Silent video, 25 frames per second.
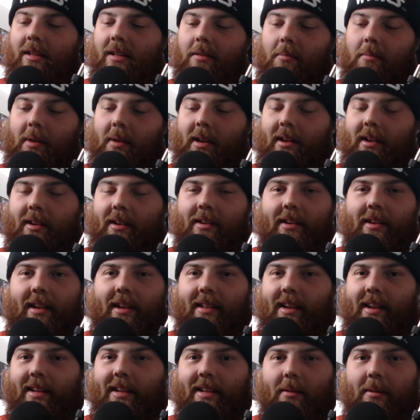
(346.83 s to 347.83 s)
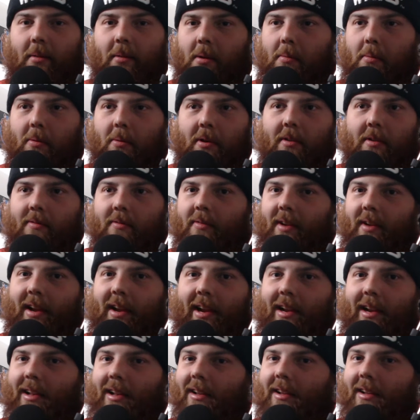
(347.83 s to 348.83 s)
when, and they weren't
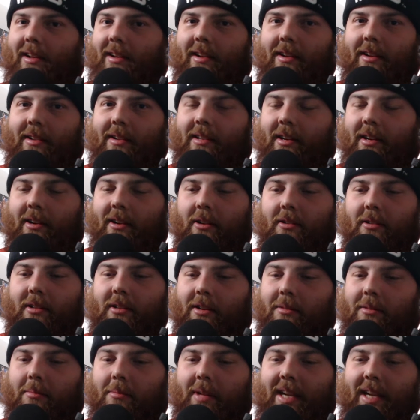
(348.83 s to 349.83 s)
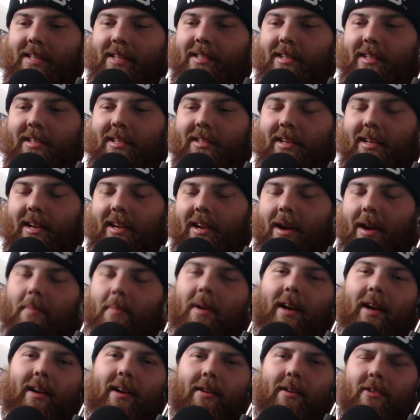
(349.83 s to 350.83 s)
afraid to go certain places. And I'm
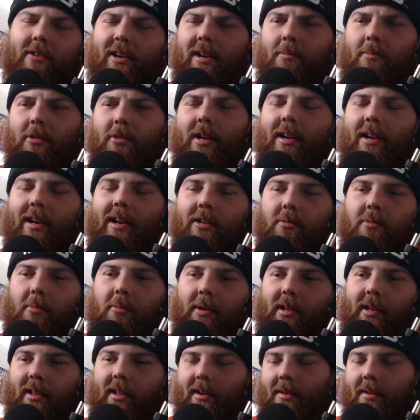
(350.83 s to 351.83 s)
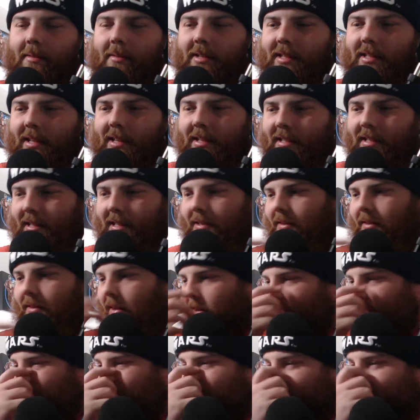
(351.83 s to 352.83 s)
not going to try. I'm trying not to spoil it, obviously, so.
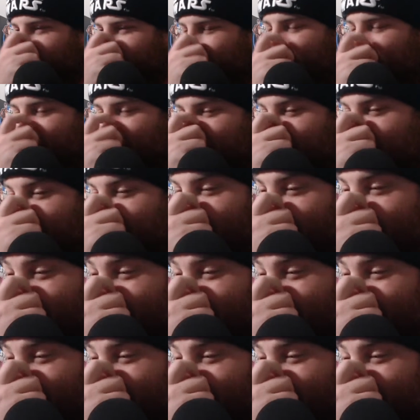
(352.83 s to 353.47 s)
And,